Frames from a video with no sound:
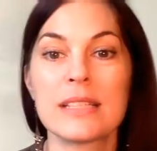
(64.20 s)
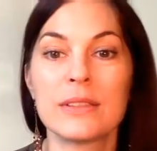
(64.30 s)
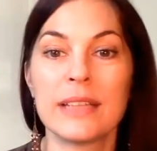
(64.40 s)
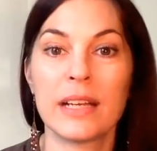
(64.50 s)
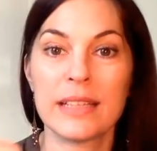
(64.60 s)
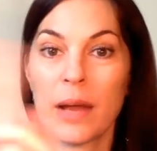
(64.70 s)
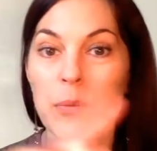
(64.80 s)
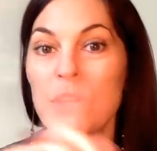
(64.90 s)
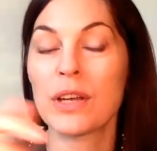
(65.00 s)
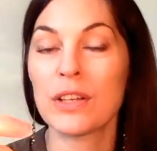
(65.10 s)
so that
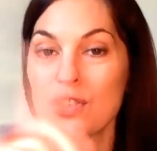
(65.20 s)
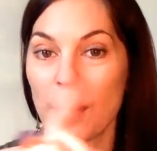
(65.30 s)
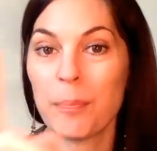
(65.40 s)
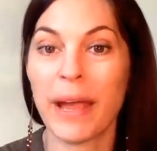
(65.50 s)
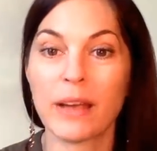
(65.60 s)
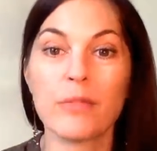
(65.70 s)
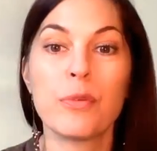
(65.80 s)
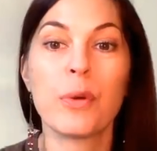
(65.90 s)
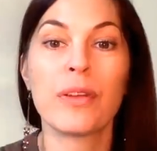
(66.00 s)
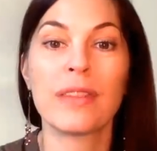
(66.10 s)
way you can jump back and
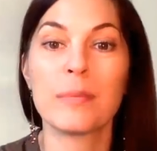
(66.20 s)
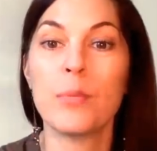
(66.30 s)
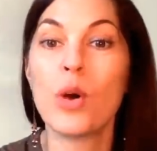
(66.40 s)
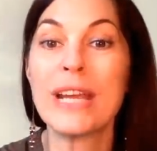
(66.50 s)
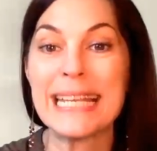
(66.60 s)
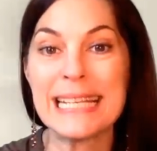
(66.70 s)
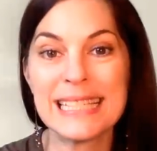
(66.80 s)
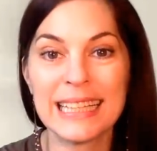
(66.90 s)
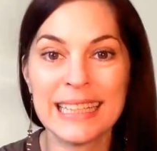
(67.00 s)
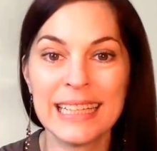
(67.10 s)
forth more
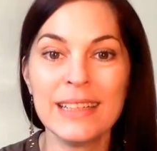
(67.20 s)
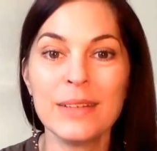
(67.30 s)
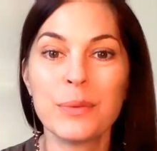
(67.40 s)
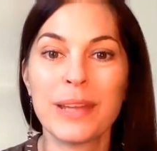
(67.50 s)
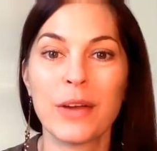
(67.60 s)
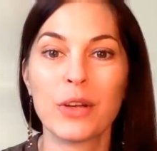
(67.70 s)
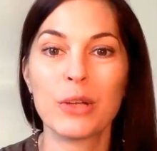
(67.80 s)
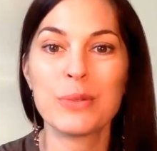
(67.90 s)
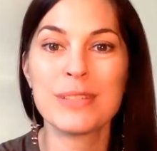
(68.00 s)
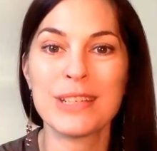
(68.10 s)
easily without
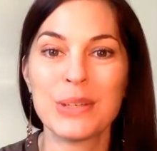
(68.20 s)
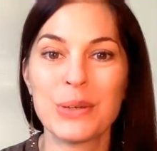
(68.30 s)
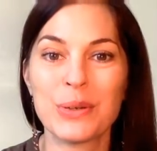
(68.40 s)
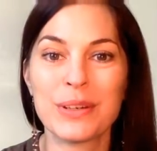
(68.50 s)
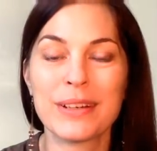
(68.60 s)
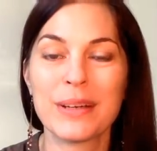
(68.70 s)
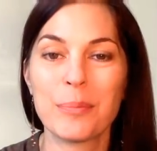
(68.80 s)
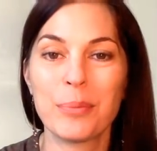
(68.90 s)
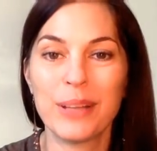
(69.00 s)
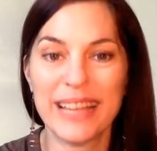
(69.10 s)
losing your
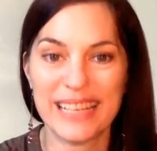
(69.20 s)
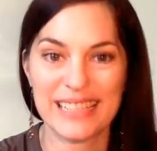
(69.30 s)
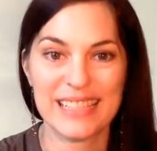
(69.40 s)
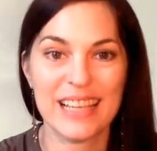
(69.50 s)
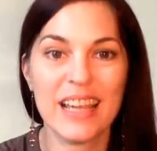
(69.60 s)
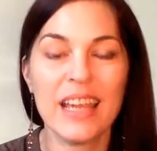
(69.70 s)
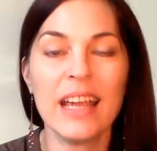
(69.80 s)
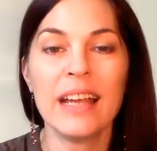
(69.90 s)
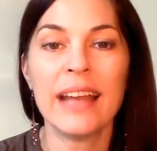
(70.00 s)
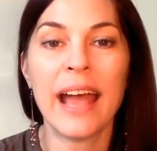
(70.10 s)
place.
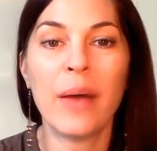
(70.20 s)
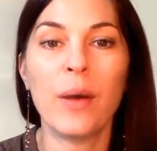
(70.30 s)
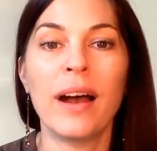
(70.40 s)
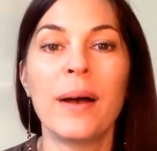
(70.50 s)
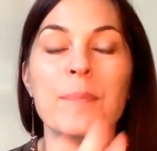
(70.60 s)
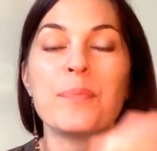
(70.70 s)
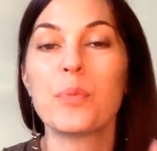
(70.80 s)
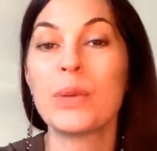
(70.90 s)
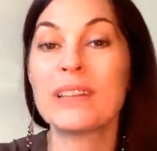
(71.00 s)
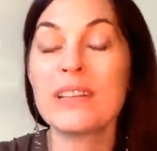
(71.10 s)
Now,
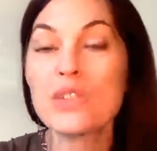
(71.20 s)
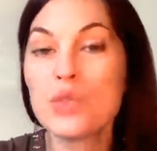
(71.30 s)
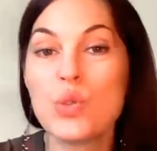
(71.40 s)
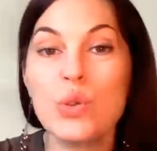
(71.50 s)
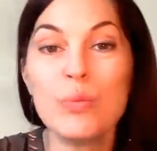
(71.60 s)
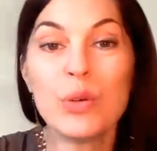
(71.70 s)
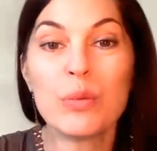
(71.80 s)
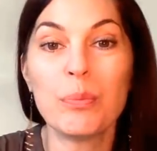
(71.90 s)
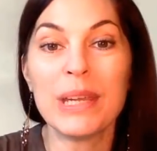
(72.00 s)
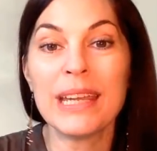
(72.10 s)
with this new
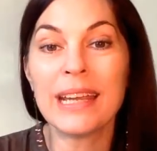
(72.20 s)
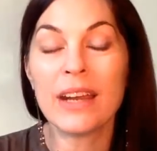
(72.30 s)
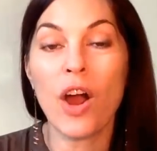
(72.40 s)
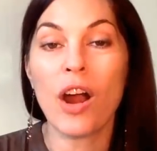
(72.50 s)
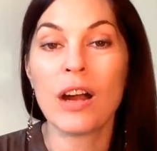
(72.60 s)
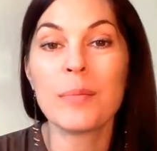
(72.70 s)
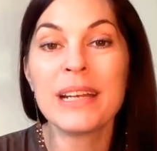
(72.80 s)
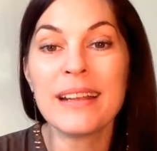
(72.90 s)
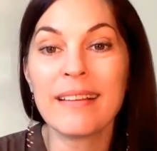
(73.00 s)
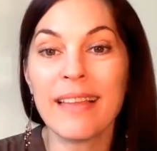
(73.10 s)
moon being in
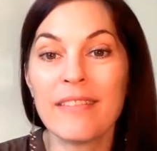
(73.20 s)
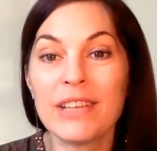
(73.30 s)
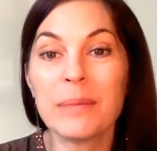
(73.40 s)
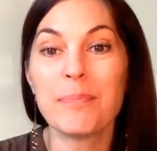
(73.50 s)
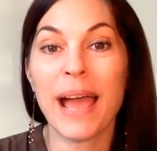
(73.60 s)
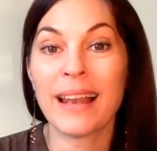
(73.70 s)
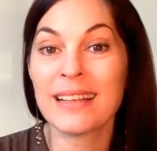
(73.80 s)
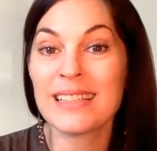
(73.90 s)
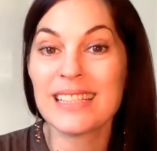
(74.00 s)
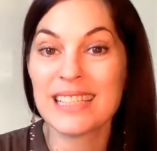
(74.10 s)
harmony, loving,
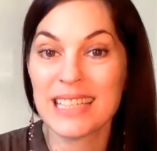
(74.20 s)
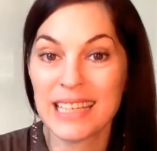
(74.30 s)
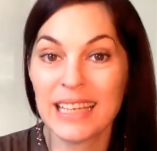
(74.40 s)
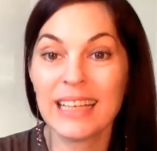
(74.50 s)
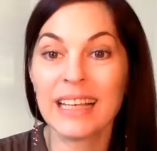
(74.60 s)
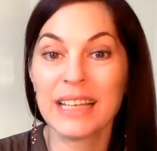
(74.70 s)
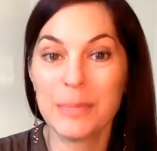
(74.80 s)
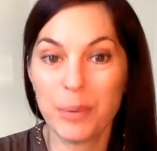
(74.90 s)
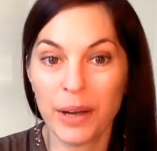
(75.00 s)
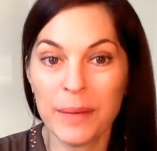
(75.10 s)
balance-seeking
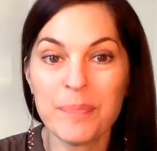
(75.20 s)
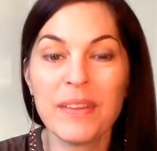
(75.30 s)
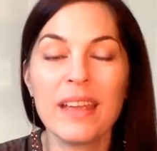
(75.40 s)
Libra,